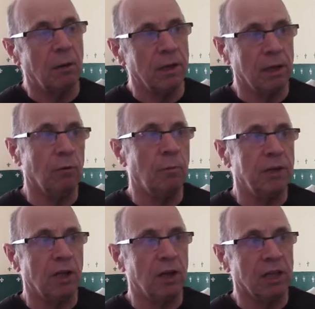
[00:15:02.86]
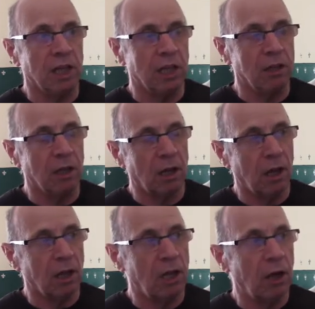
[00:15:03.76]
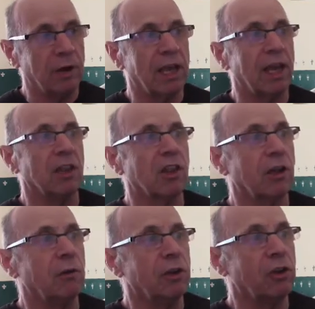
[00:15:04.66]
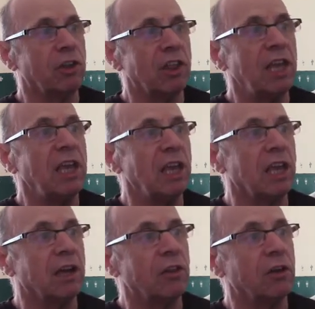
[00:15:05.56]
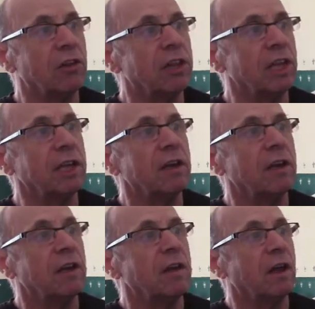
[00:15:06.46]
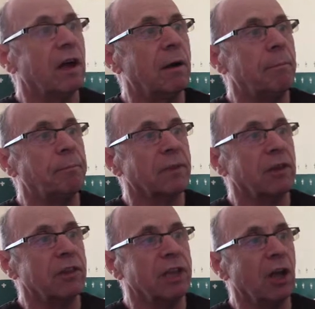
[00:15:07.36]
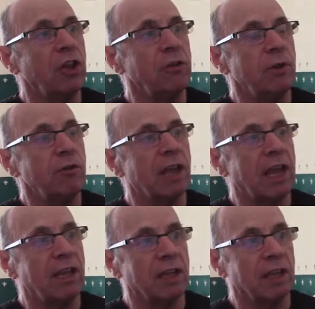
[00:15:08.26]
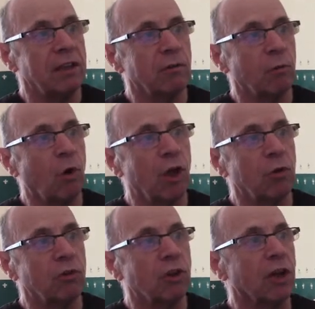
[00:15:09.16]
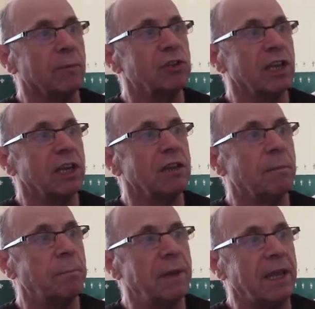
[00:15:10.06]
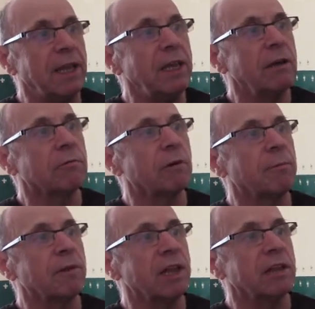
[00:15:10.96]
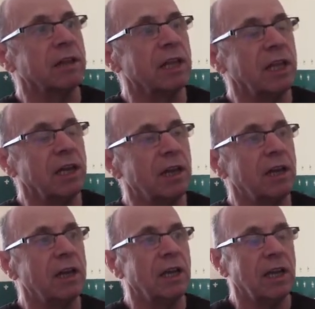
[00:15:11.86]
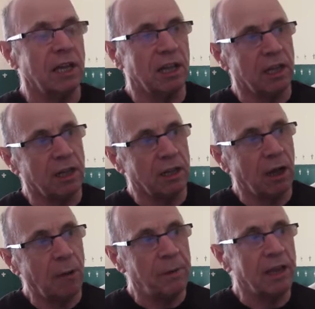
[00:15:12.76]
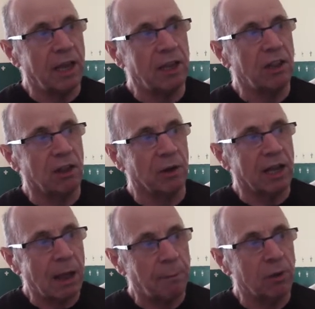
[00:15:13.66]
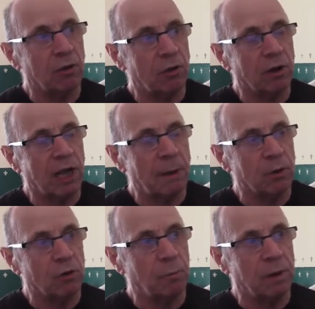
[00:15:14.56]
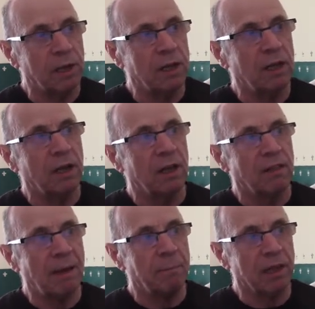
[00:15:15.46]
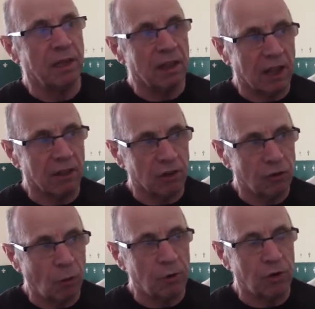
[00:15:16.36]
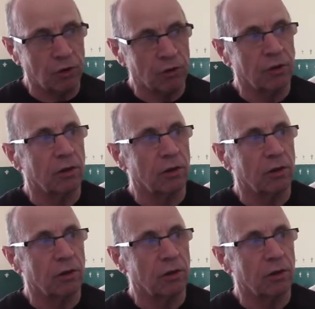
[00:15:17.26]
it will be done in lowercase. So you can see here that the unmutated wild type gene, the B, represented here, is in an uppercase, so a capital B. That means that's the dominant